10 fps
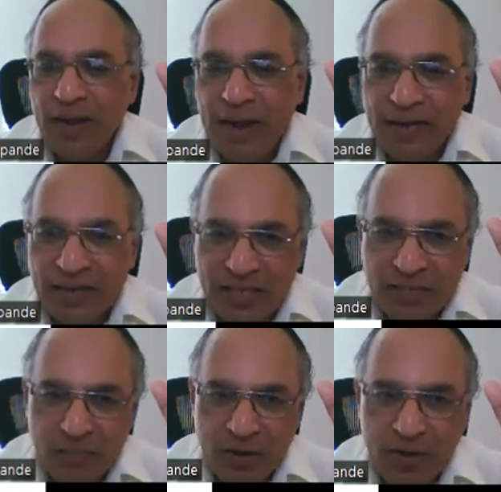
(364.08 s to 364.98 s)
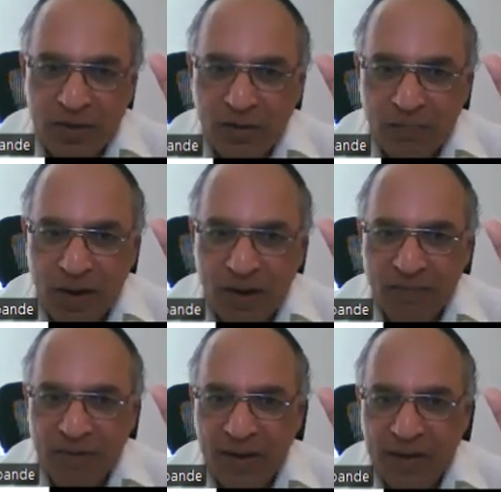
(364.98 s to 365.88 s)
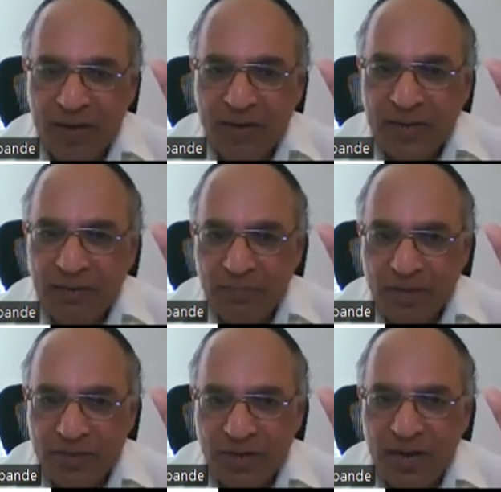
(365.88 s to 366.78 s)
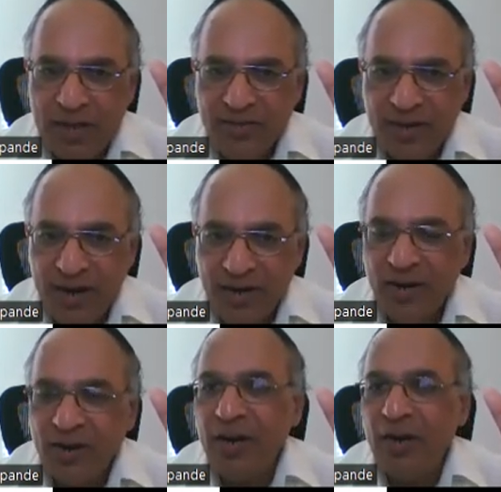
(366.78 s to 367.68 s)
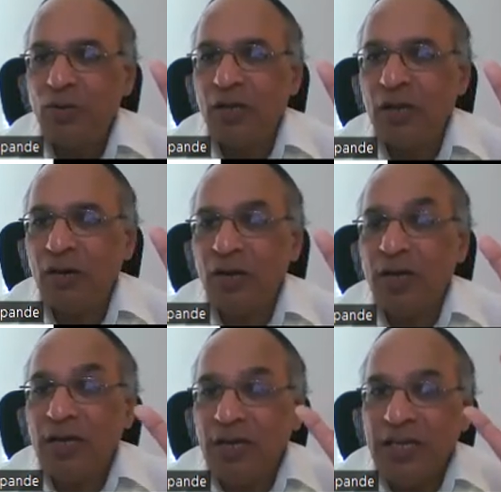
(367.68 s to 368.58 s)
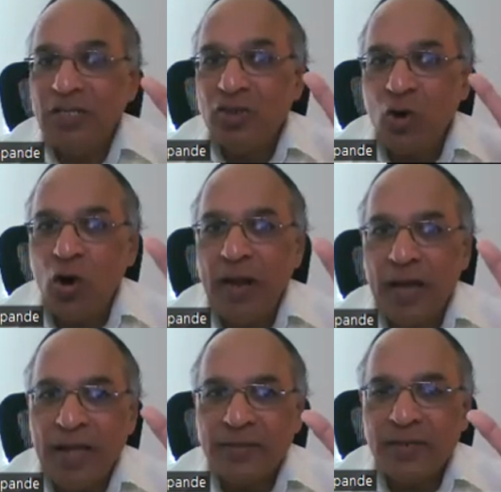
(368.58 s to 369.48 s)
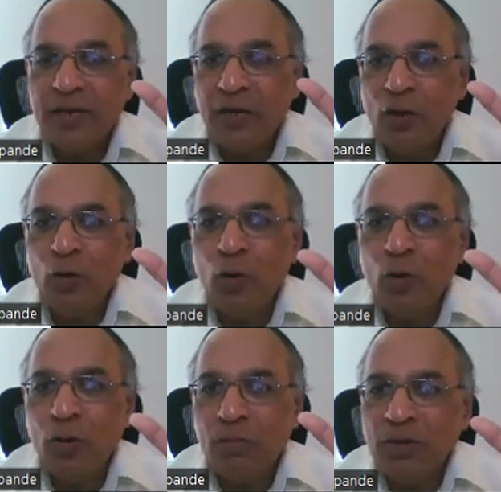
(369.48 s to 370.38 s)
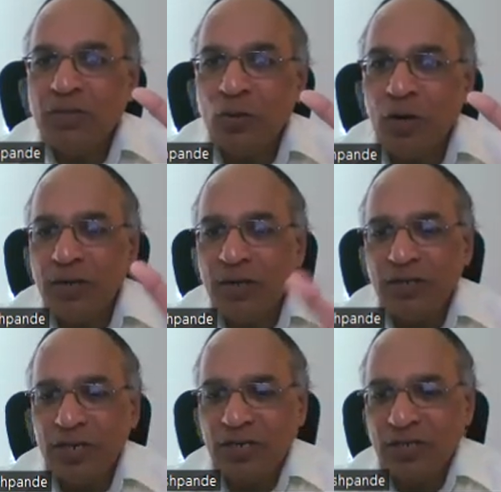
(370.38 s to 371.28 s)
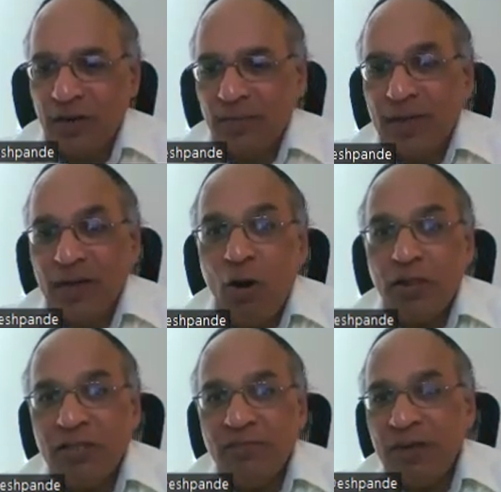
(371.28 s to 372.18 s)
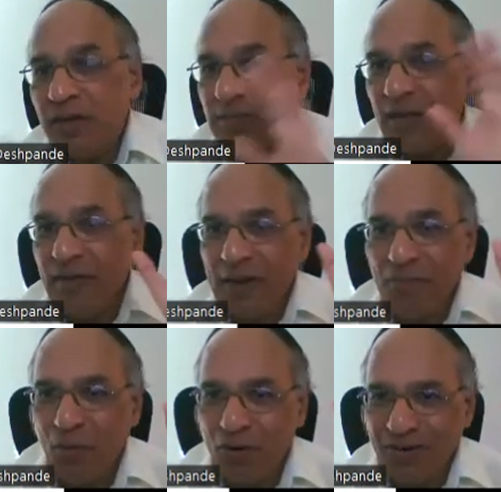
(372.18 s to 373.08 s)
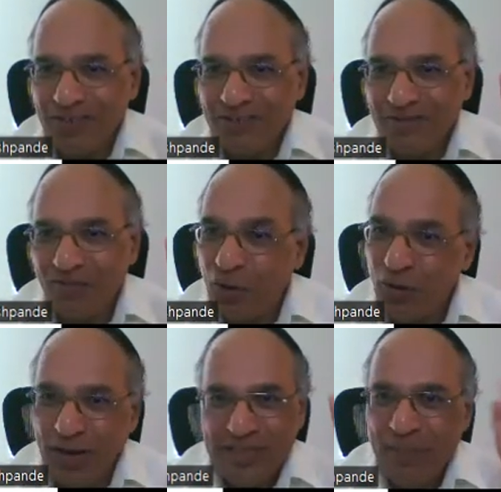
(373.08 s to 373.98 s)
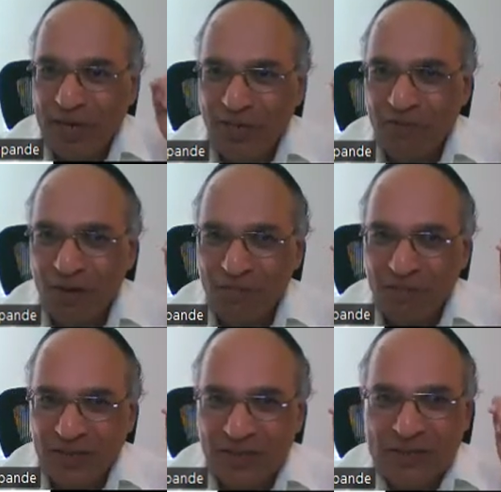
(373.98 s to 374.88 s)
and this particular part where that muscle has entered into the nerve is called as neuromuscular junction. All these figures are very important for your examination purpose.